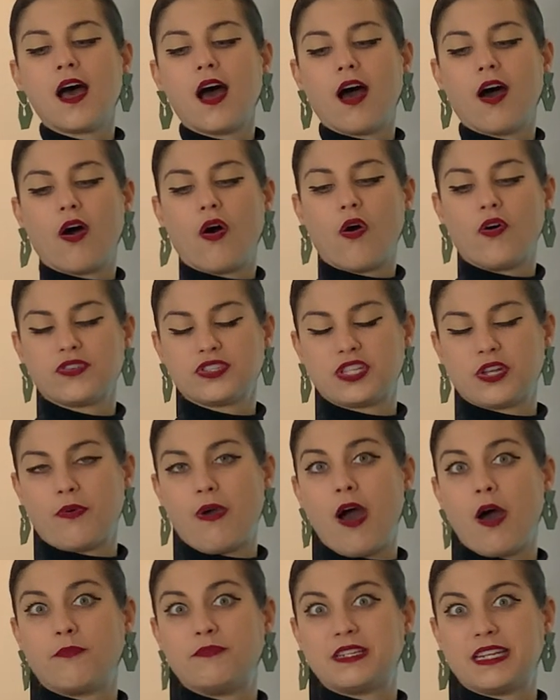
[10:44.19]
Uh, also
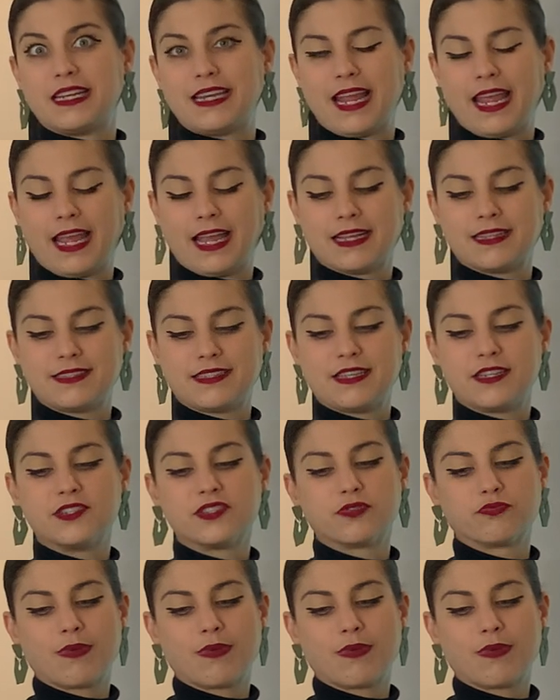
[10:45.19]
helped enhance his